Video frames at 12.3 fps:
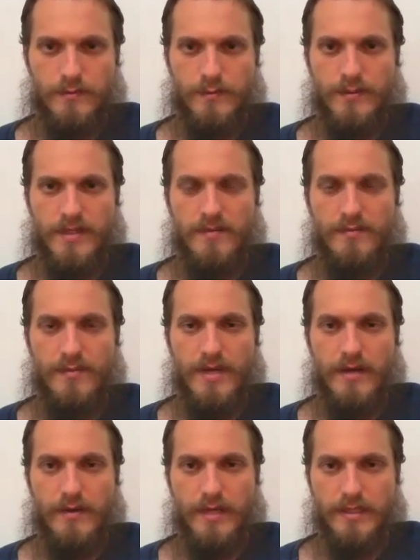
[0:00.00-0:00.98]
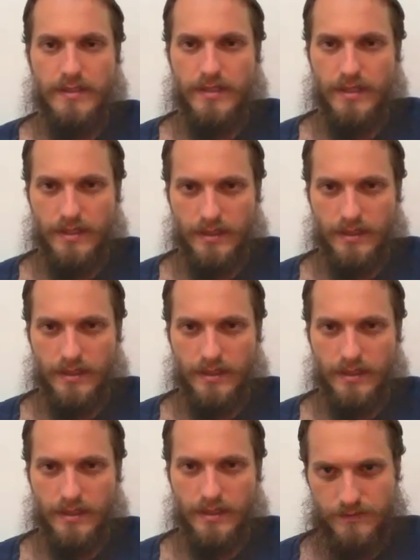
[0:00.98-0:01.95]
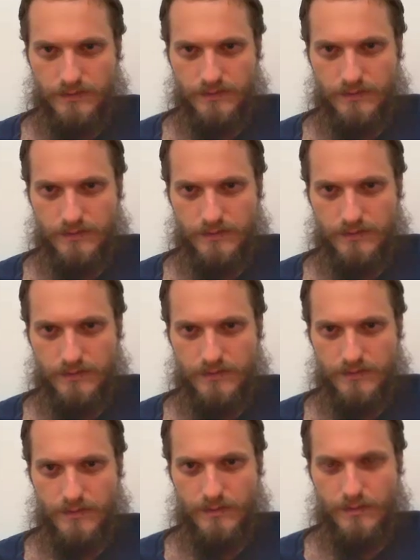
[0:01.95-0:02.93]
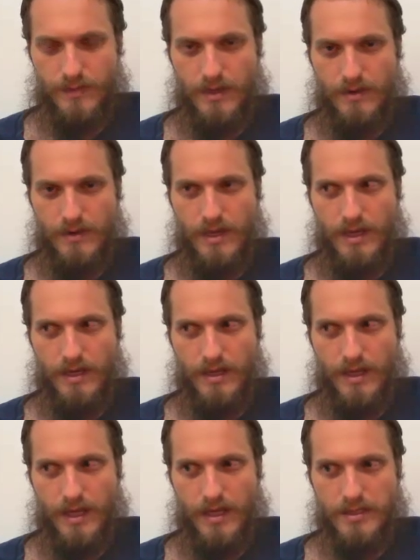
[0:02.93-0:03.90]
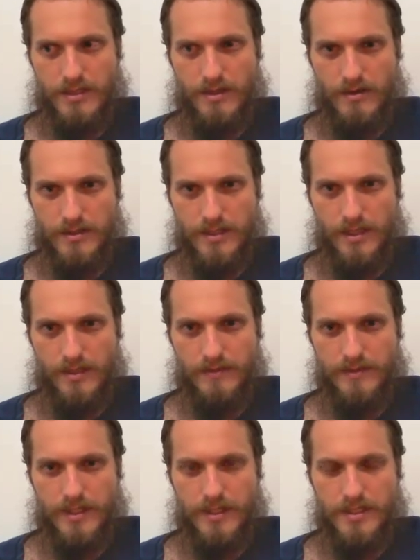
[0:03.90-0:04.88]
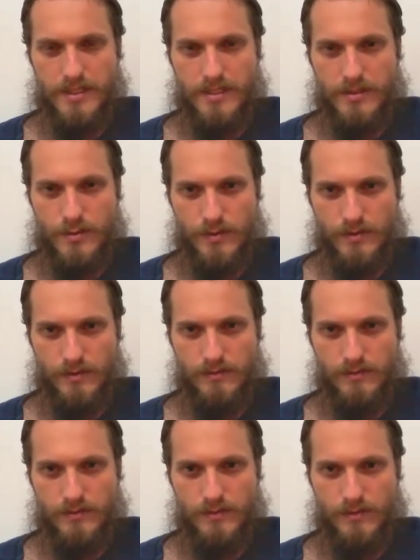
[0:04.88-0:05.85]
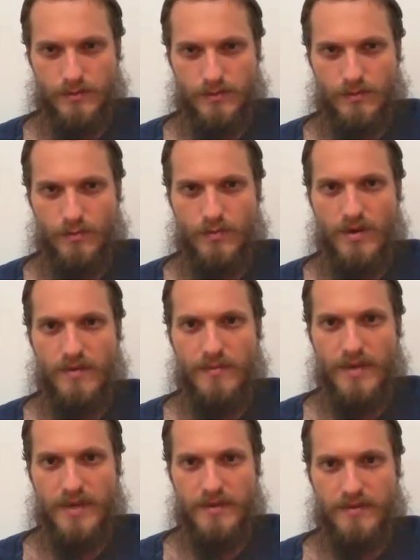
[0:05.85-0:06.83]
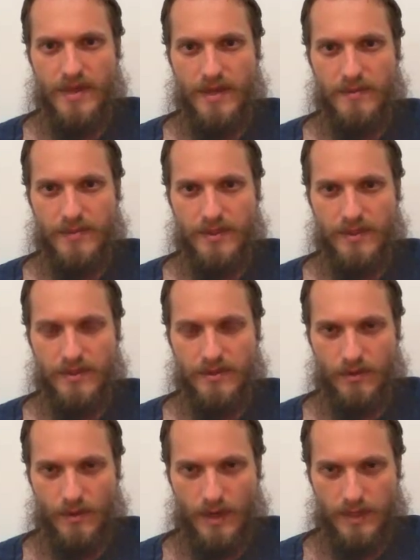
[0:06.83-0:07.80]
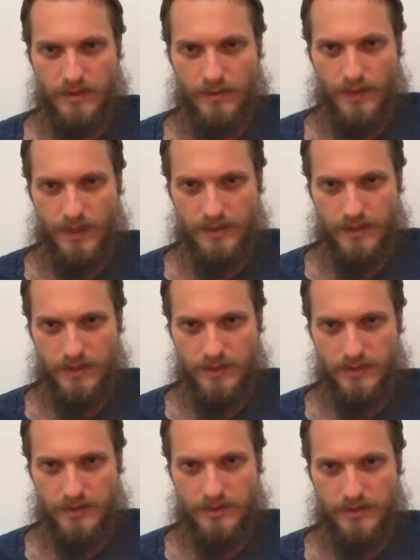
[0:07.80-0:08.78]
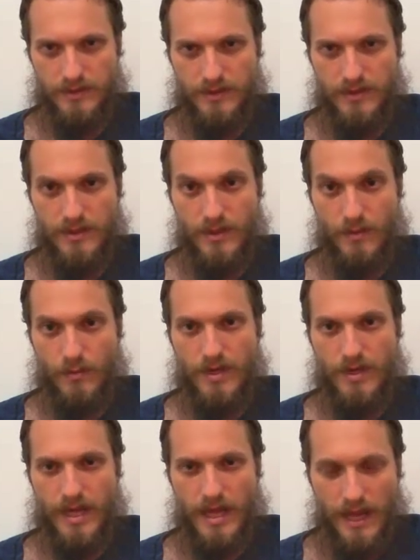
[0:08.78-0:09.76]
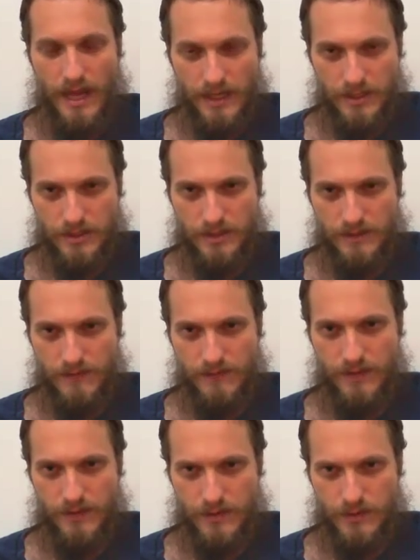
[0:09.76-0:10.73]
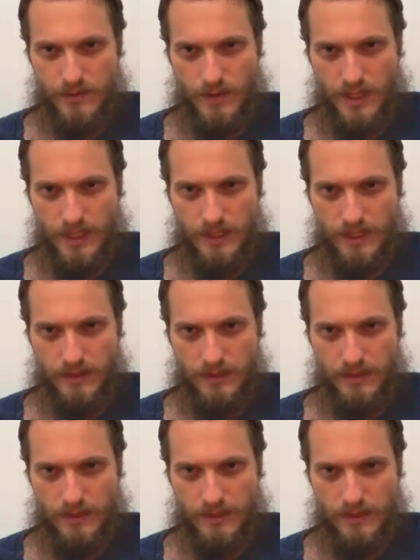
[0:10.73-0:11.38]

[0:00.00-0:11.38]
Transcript: Become better at thinking, better at asking ourselves, is this true? What might not be correct about this? And what actually feels right?